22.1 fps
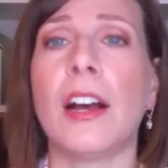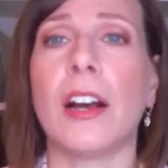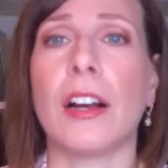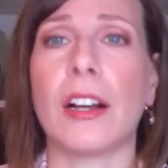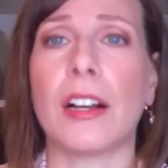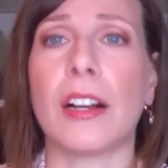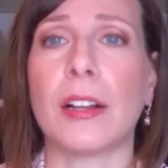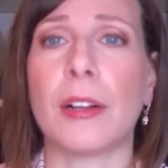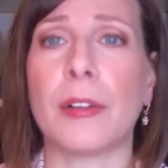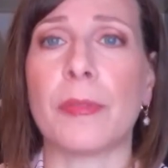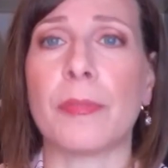
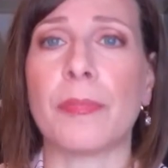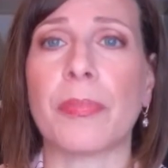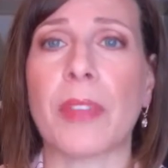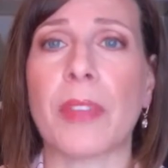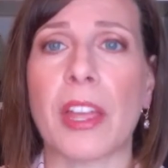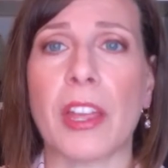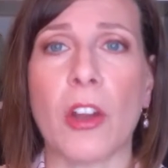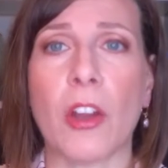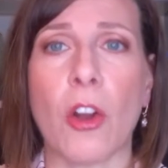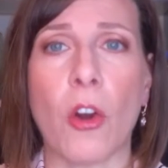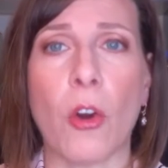Um,
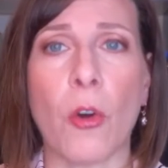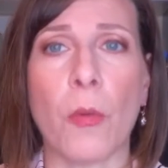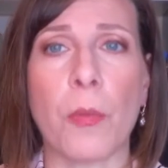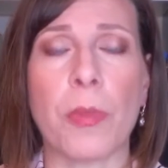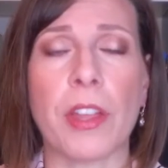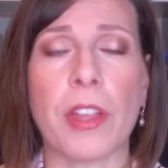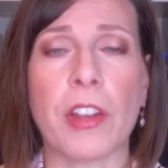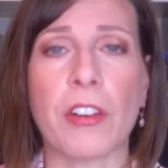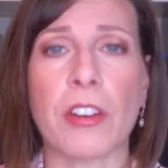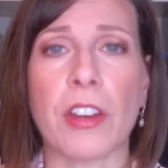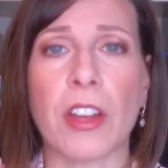I hope
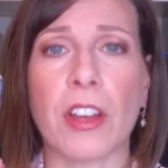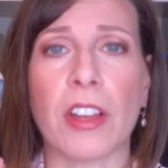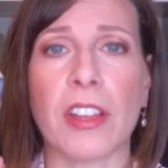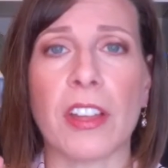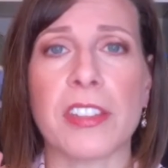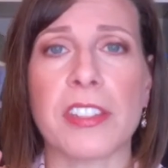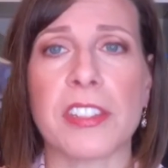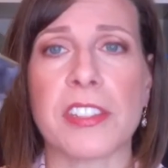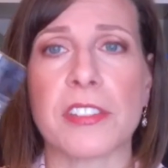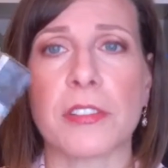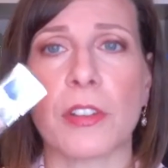they are
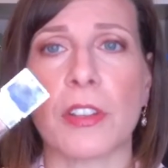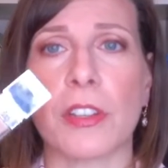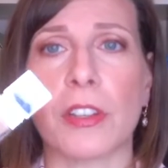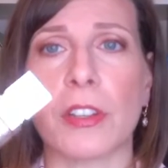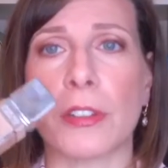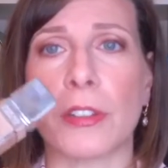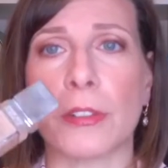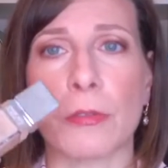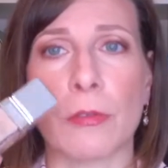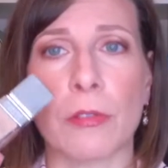not uh,